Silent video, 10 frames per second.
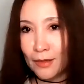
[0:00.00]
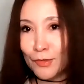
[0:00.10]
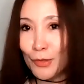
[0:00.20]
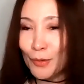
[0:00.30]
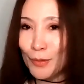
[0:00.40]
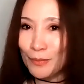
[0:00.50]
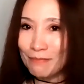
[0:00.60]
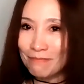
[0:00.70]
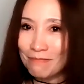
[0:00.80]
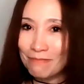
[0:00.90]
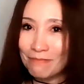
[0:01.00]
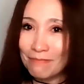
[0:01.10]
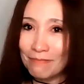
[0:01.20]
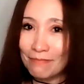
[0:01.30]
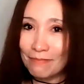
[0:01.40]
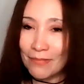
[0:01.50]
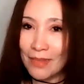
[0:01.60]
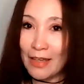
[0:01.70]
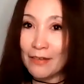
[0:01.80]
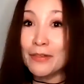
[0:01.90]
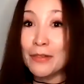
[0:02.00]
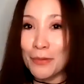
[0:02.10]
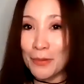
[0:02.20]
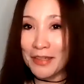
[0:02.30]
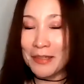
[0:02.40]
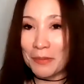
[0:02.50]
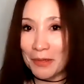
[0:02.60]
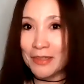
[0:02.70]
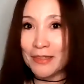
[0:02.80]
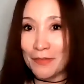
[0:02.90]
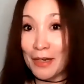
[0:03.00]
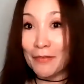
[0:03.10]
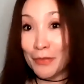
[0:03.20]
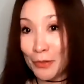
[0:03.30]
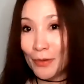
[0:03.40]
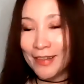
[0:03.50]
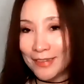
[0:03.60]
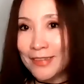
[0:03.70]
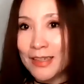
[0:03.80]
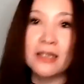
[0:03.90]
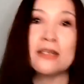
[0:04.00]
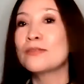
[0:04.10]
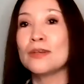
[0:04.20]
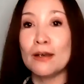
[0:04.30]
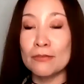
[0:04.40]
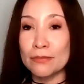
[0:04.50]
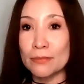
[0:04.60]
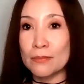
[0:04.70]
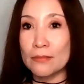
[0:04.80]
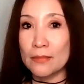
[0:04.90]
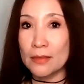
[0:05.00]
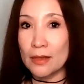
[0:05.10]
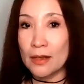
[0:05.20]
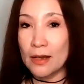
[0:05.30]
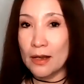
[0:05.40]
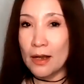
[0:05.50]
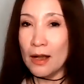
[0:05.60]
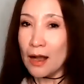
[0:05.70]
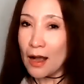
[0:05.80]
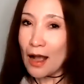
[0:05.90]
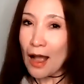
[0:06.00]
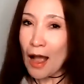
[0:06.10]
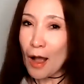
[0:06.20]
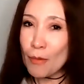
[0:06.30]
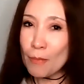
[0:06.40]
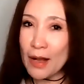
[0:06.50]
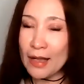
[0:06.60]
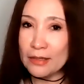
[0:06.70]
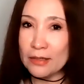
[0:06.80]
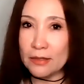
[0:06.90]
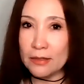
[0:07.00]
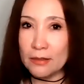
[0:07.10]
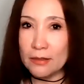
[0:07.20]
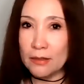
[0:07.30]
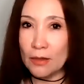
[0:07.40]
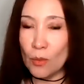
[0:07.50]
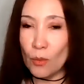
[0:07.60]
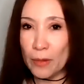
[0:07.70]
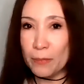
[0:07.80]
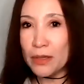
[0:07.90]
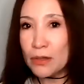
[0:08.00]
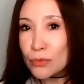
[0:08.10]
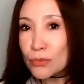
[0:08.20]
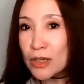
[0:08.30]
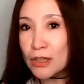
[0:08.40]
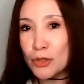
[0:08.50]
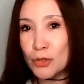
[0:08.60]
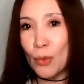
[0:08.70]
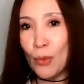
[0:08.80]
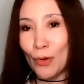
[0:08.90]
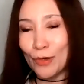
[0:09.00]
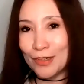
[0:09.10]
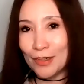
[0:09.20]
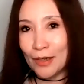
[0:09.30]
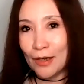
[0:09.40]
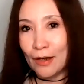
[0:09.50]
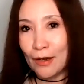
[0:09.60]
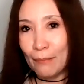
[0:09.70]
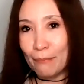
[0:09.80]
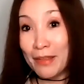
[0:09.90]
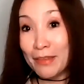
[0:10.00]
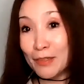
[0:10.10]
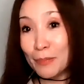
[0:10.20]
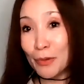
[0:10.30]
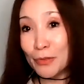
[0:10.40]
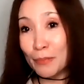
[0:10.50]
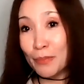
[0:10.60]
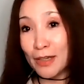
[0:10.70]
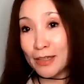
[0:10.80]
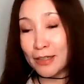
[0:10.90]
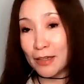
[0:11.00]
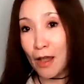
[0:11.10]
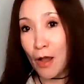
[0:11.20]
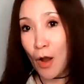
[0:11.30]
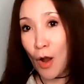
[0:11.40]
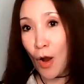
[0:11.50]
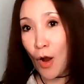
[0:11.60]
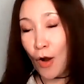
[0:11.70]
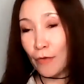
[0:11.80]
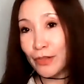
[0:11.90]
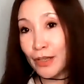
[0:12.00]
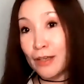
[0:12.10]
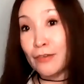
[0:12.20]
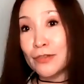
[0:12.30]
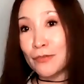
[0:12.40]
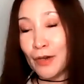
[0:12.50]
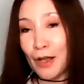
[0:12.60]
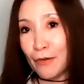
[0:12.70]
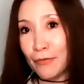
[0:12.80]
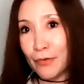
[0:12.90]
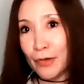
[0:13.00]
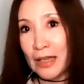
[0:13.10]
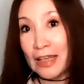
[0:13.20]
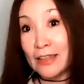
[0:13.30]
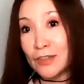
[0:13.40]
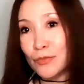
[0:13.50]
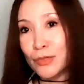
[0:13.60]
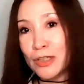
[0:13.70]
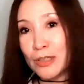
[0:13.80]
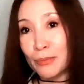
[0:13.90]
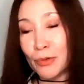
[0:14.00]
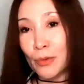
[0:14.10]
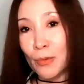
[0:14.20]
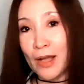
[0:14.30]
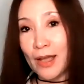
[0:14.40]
So given your experience of love and your understanding of love, how might we be reassured by this possibility of the gift of love in this reciprocal